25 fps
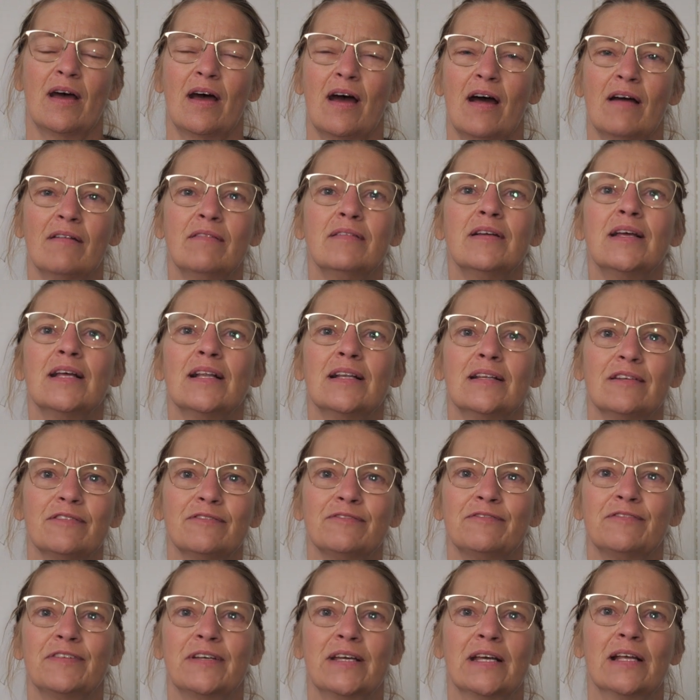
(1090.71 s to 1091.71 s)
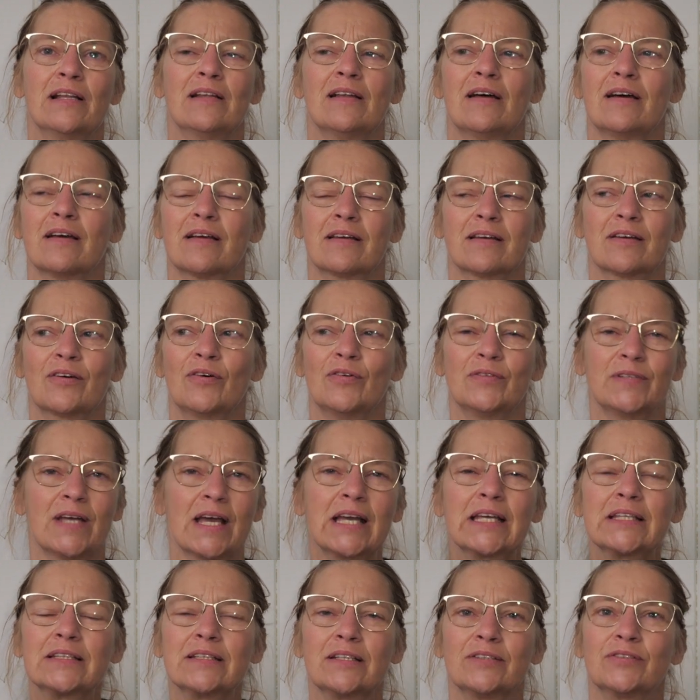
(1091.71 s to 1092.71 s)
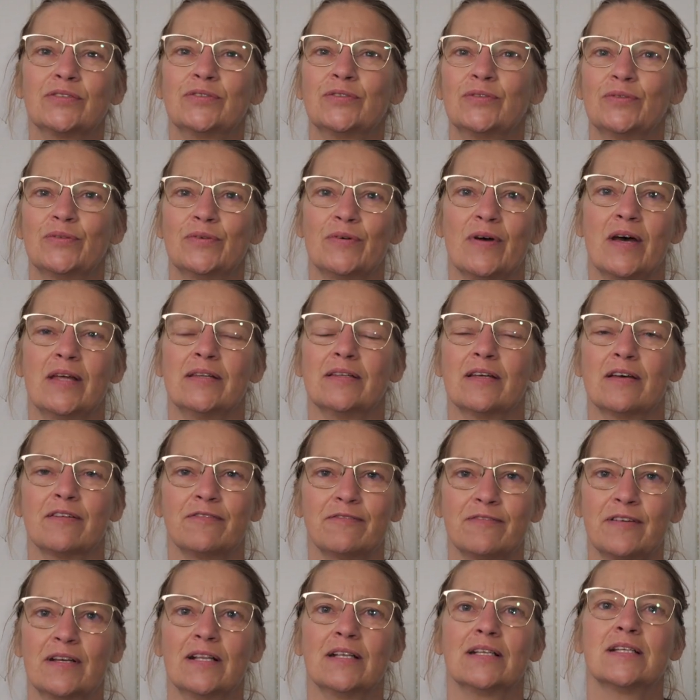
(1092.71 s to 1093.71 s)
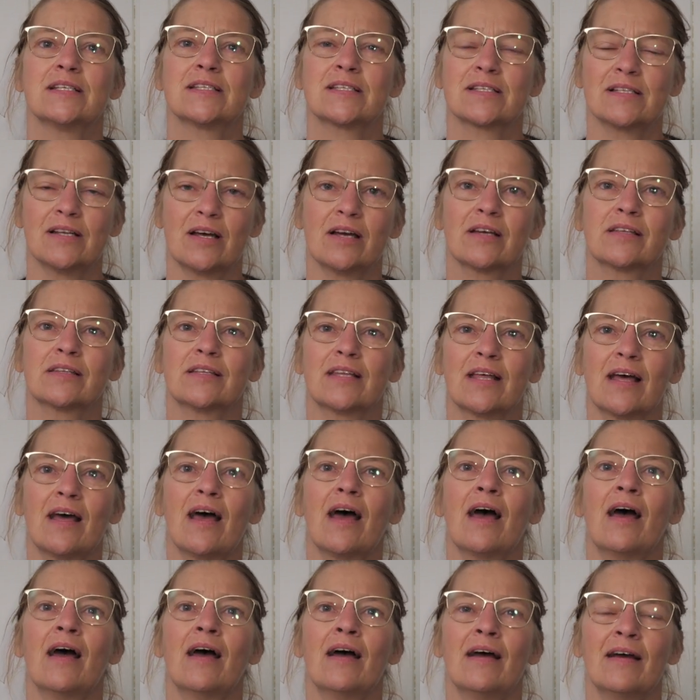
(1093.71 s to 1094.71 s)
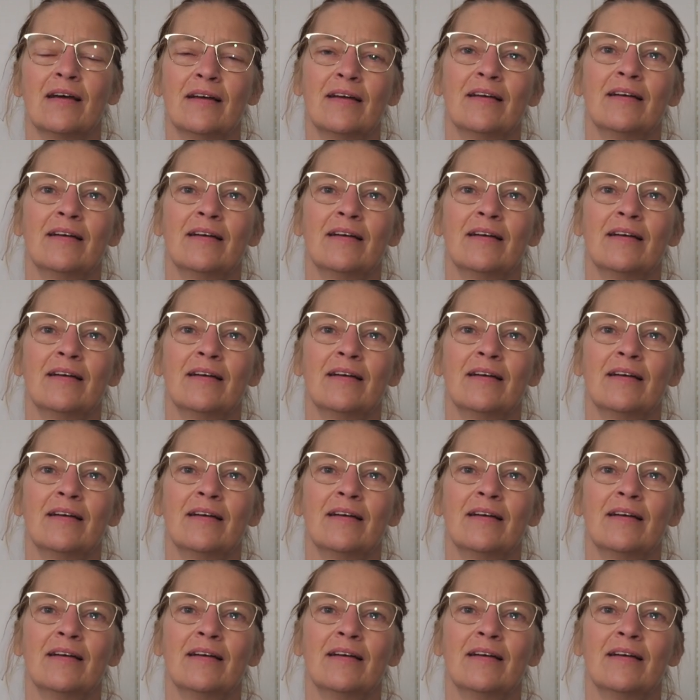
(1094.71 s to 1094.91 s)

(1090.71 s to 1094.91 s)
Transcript: I really feel like connected to, and I feel it's like the